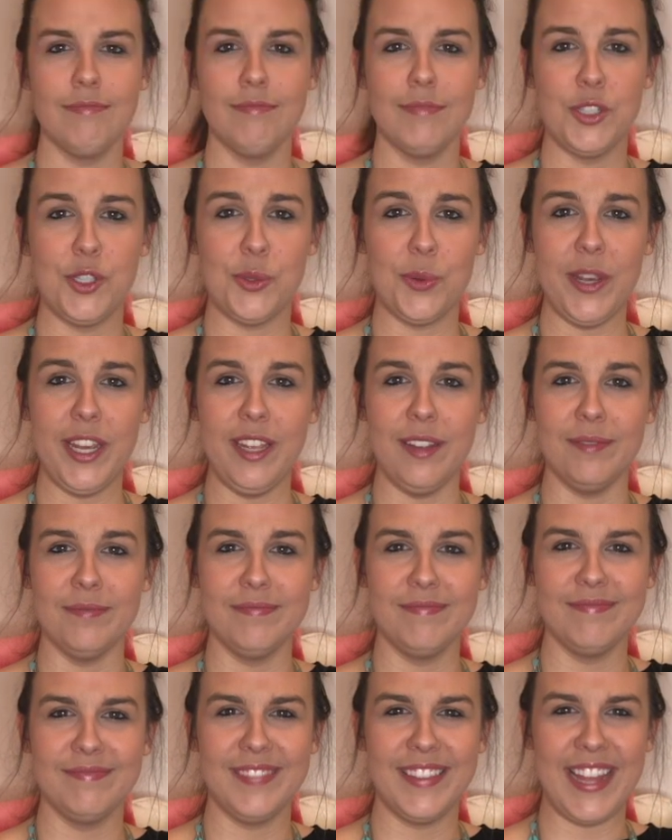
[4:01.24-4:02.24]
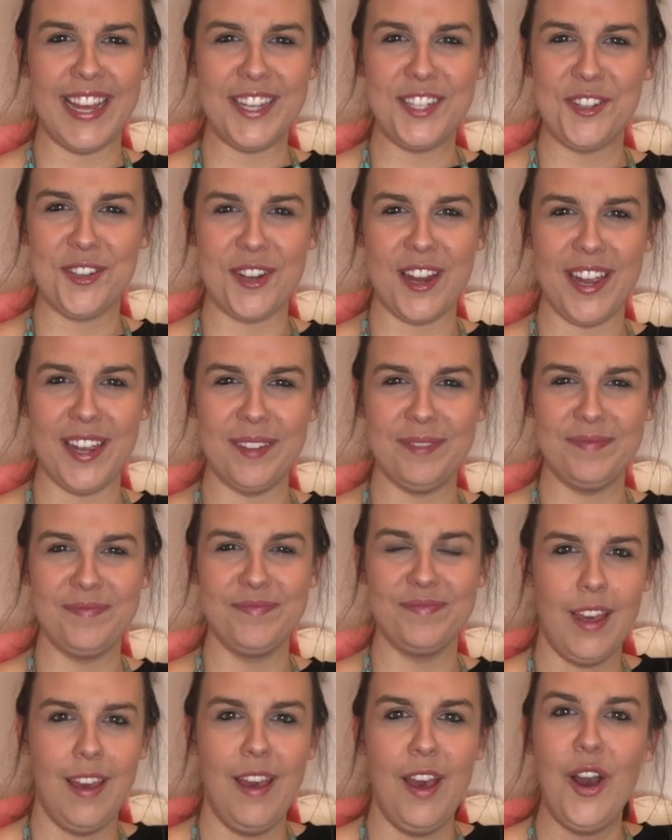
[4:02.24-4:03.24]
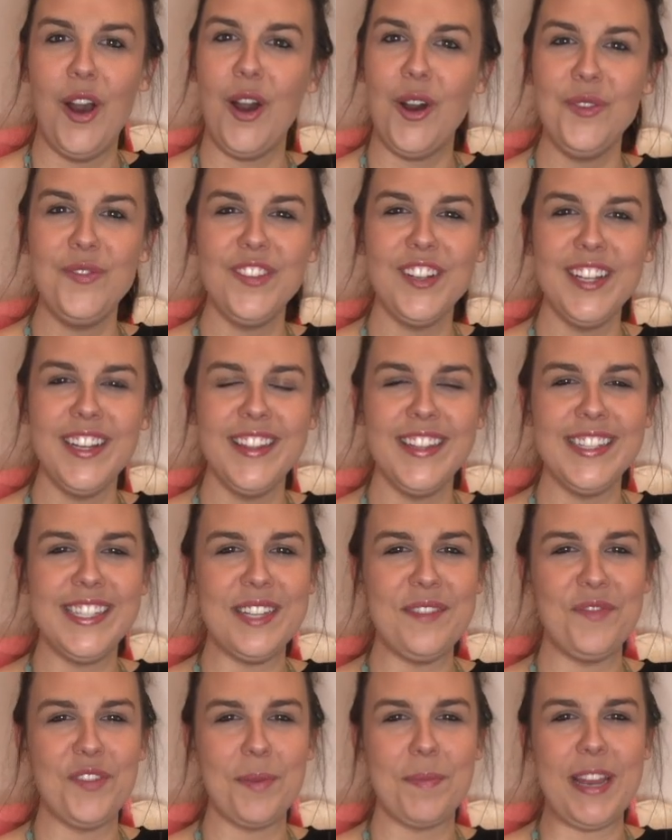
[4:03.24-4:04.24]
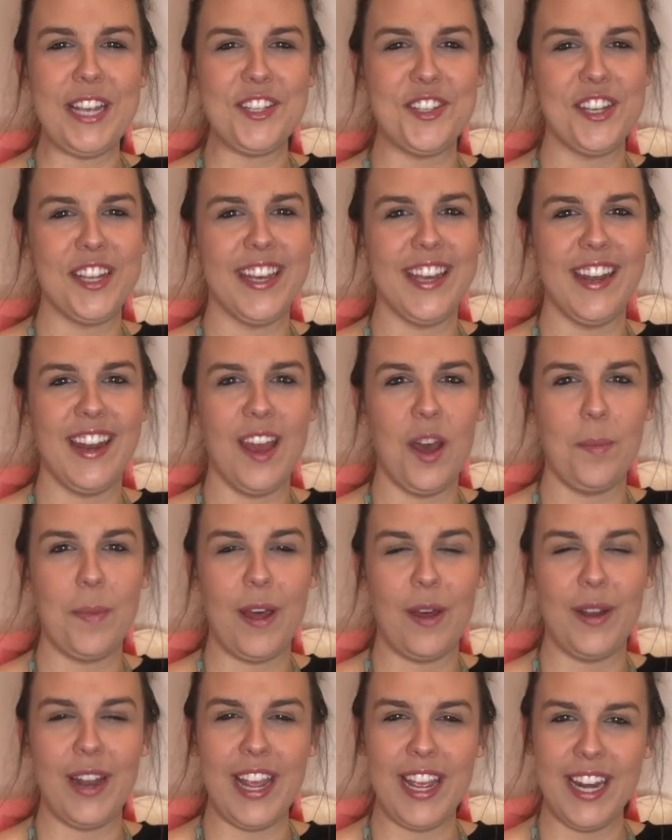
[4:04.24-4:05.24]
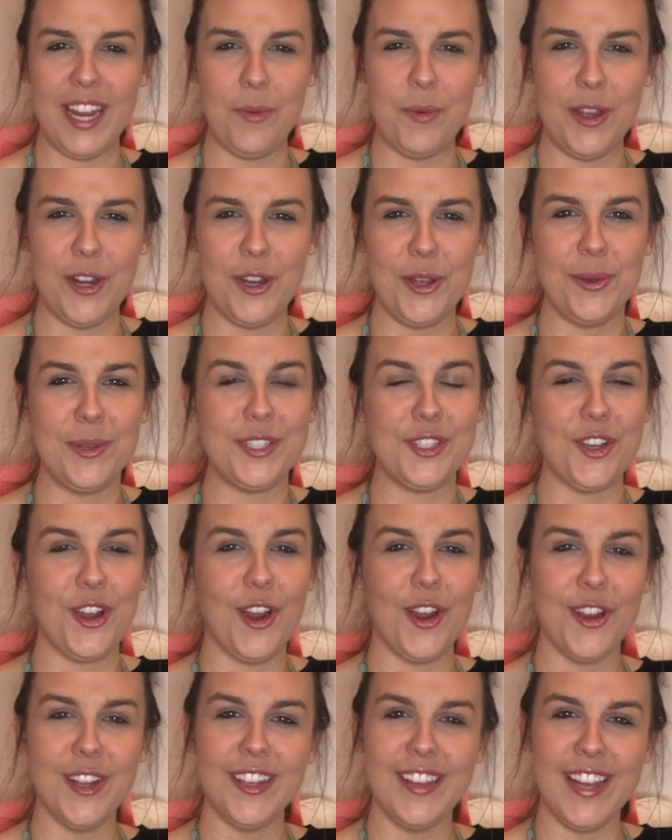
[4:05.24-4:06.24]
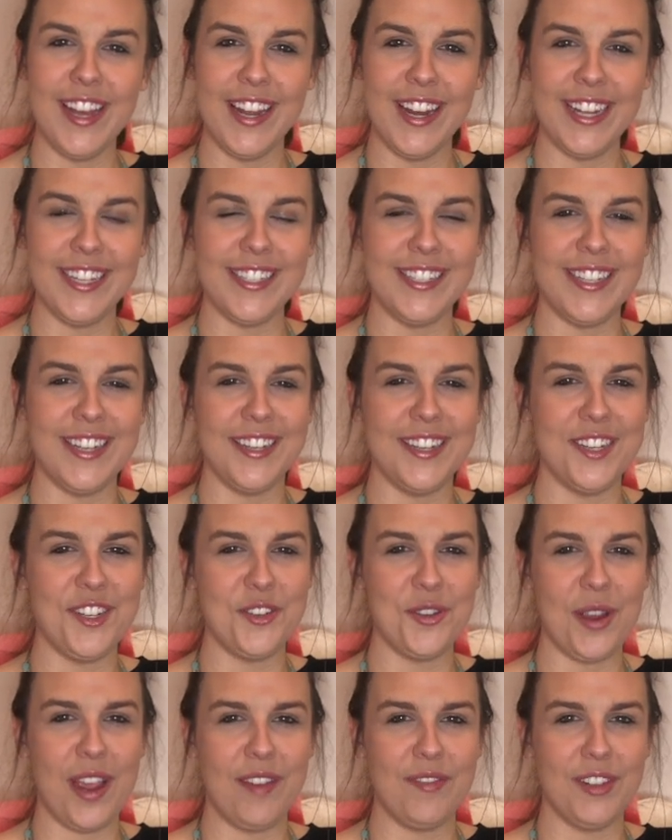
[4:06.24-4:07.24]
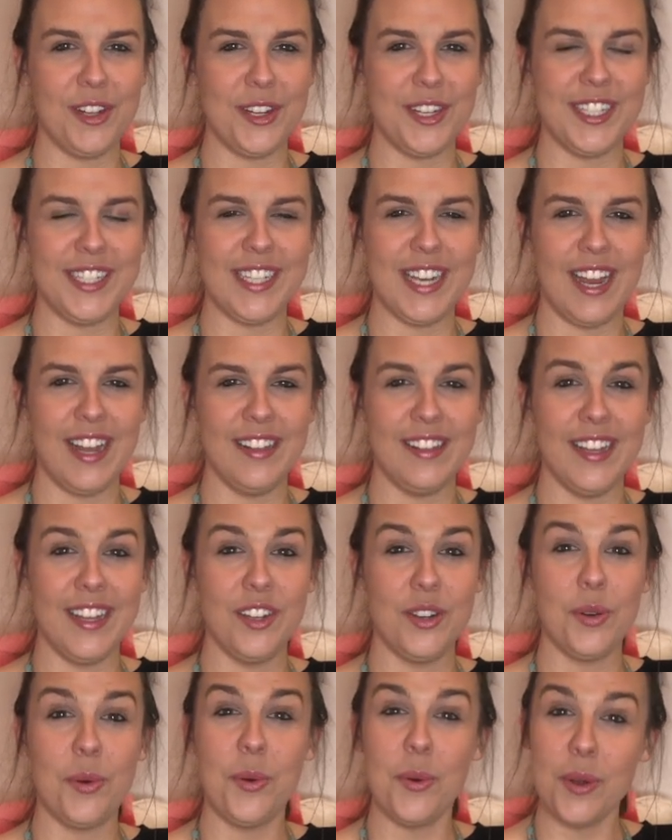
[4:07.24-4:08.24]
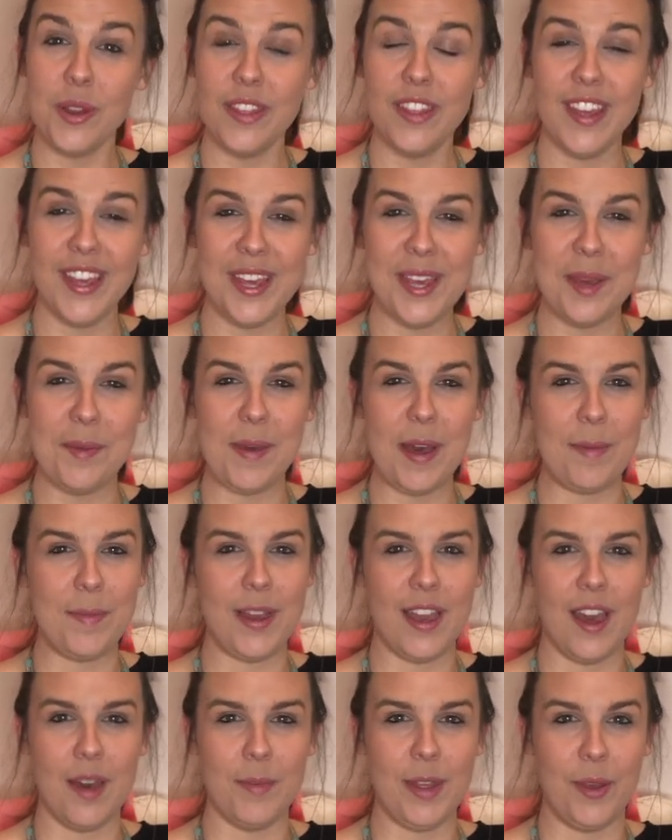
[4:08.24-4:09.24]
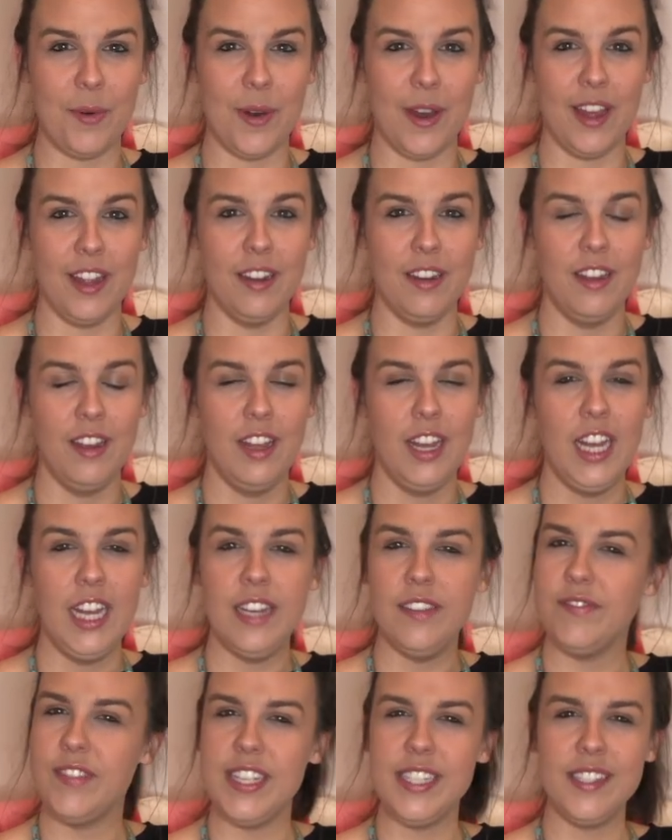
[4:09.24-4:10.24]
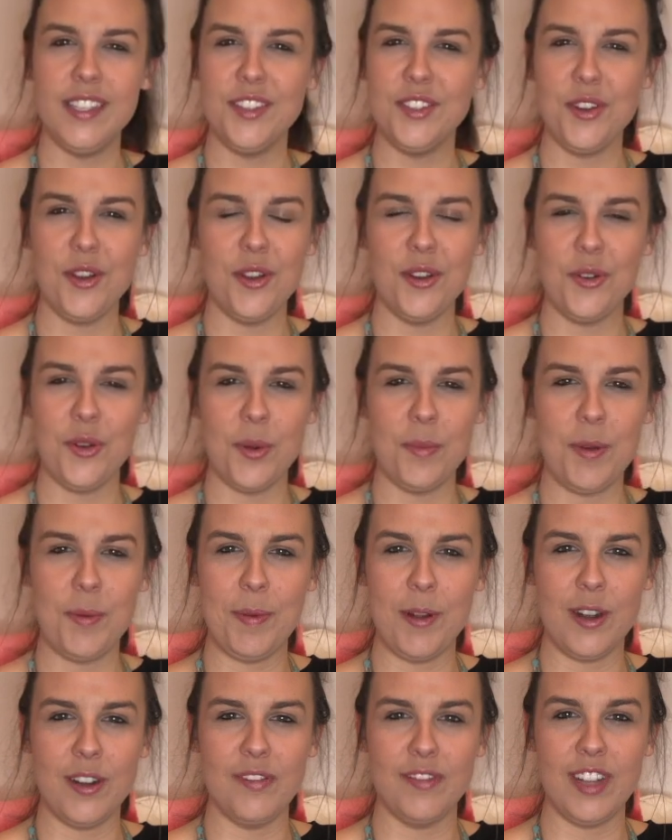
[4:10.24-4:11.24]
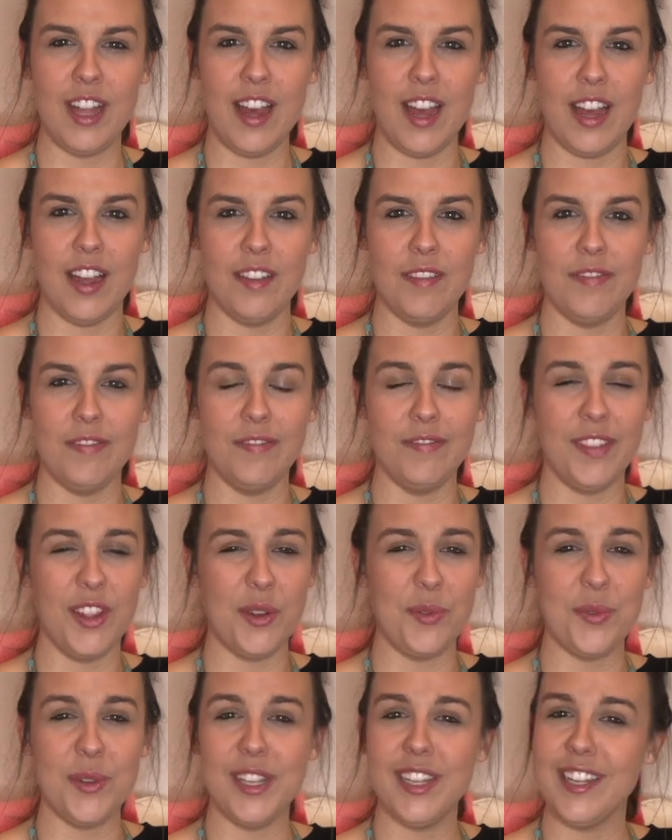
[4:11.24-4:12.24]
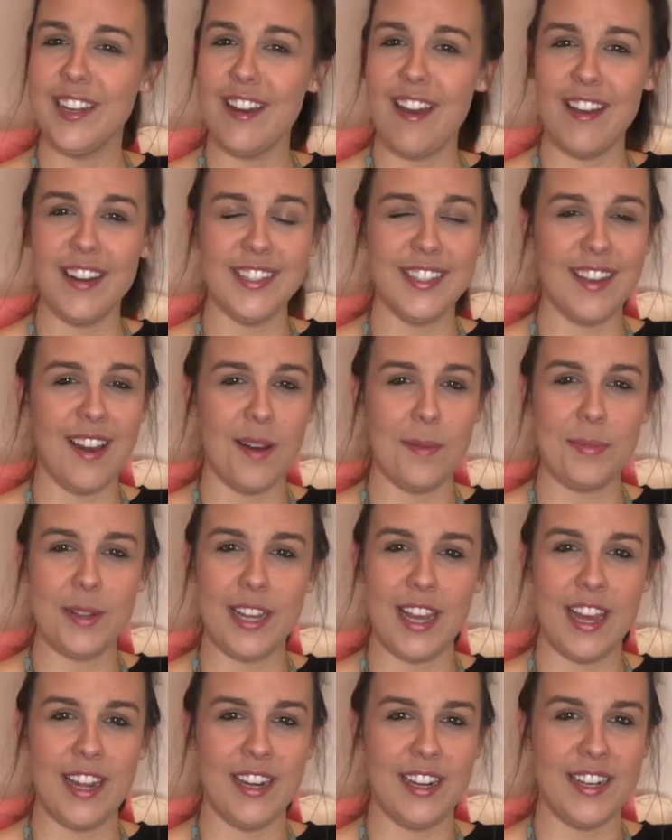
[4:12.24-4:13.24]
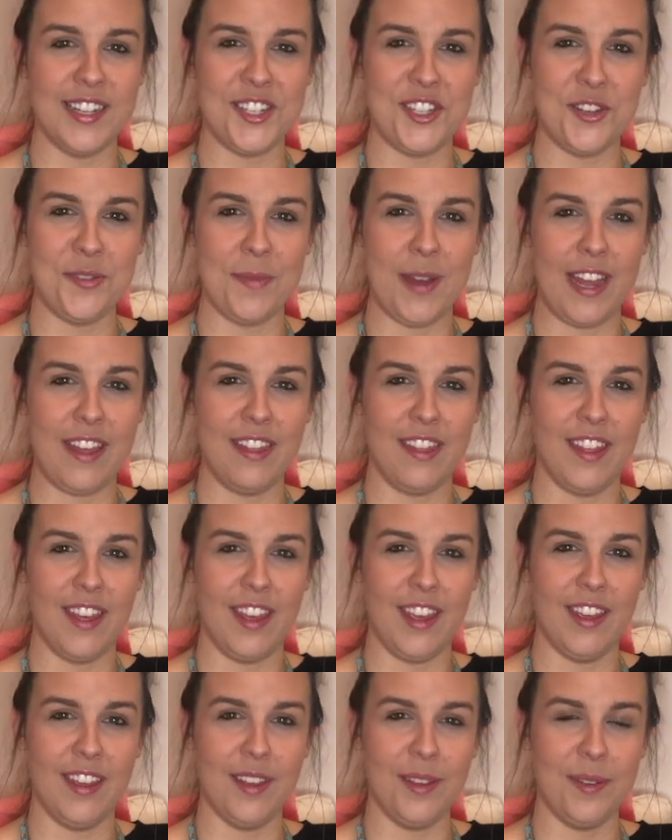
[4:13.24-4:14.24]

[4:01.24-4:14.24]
Sweet, thanks Trey. Hopefully this information can help out anyone who is currently an extended traveler in Thailand or thinking about becoming one. Visas are a normal part of life. They're really not as complicated as you might think.